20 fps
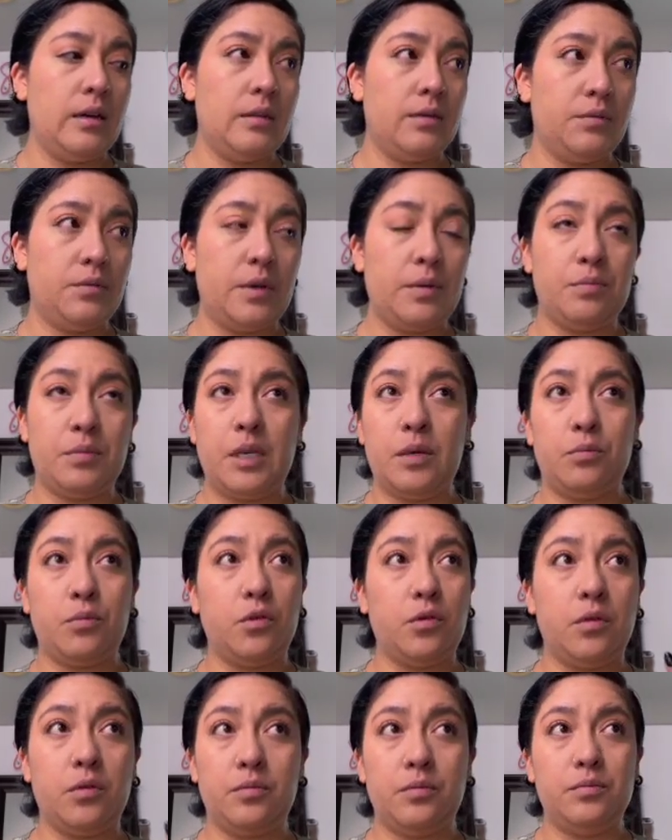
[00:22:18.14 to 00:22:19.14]
when
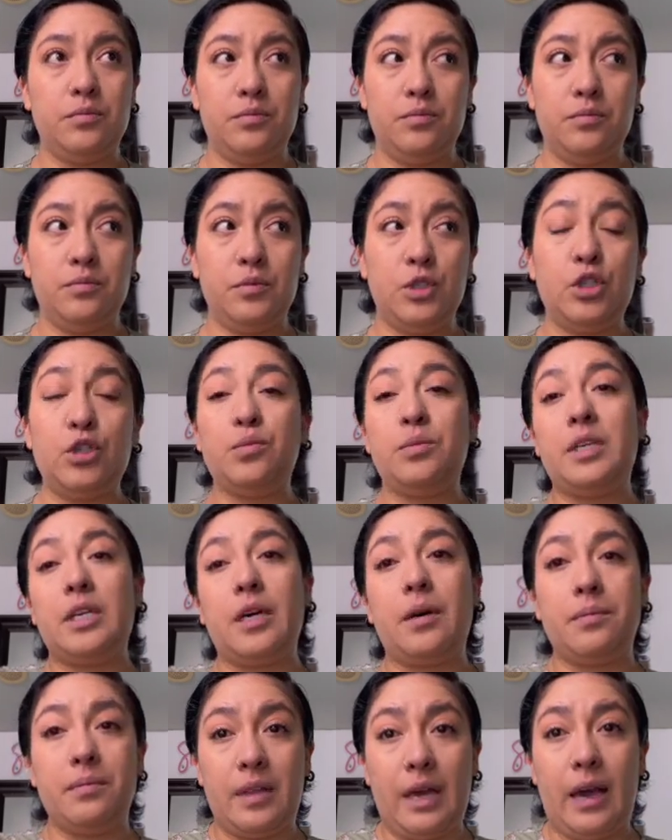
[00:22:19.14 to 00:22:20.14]
people do
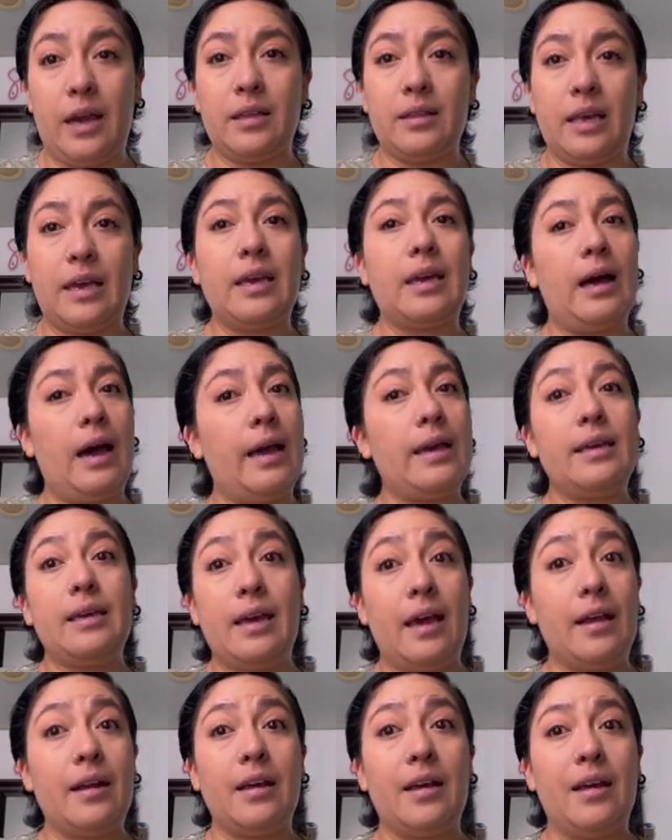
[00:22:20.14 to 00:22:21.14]
become that. Like, I
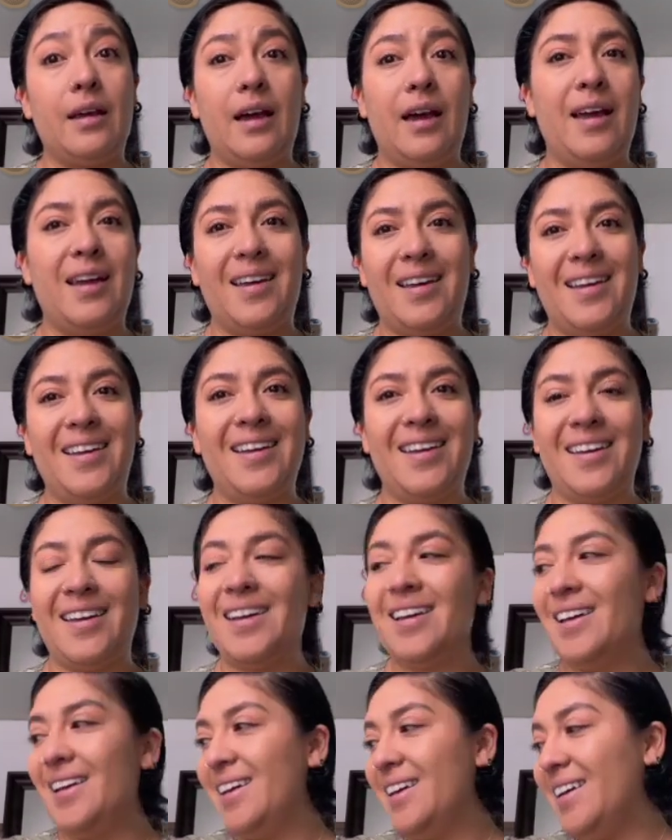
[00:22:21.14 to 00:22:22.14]
get it.
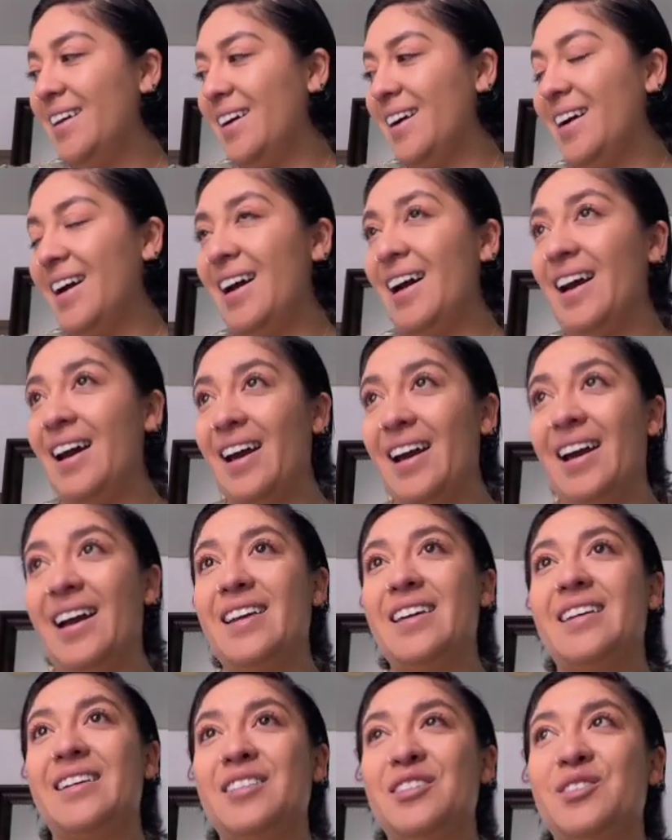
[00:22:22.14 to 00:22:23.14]
I
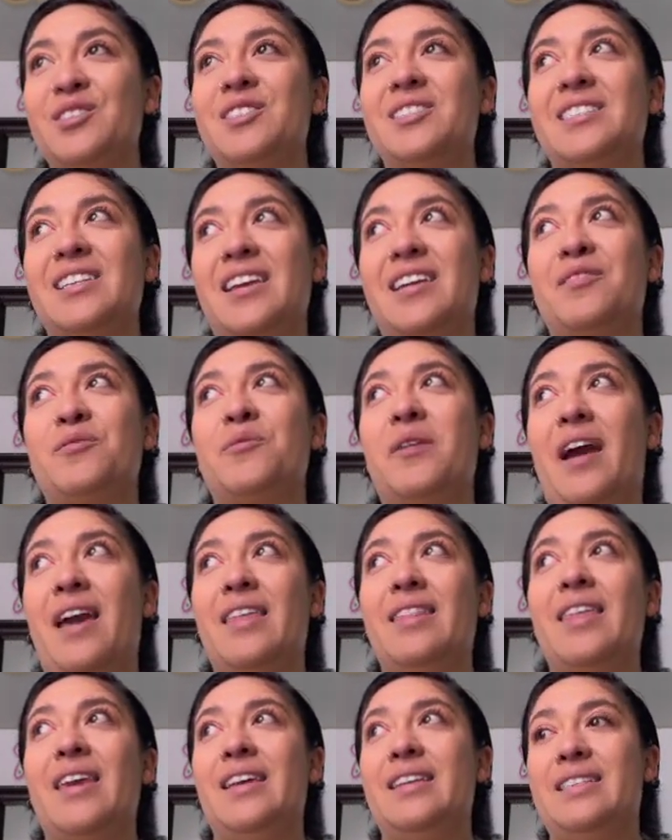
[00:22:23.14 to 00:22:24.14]
understand why
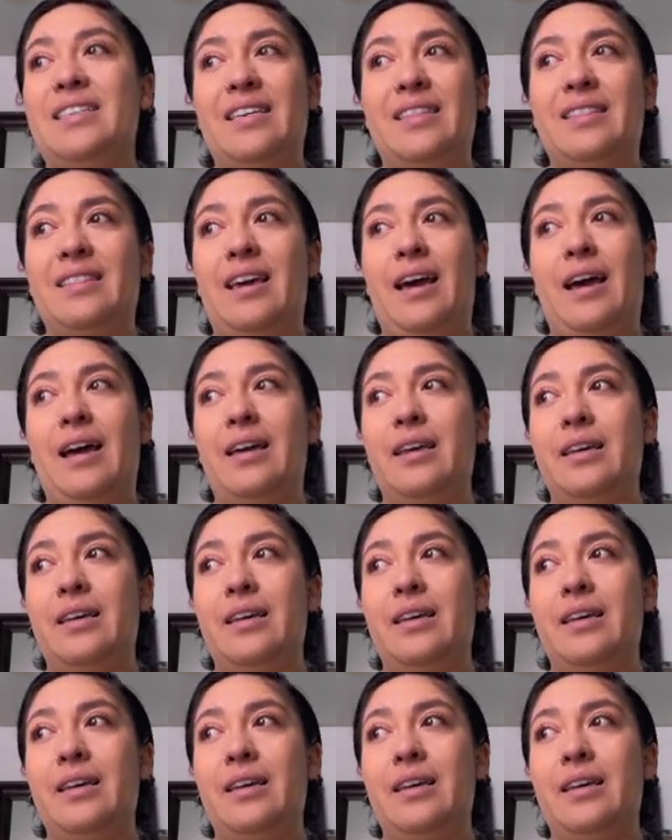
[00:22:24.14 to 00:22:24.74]
they did that.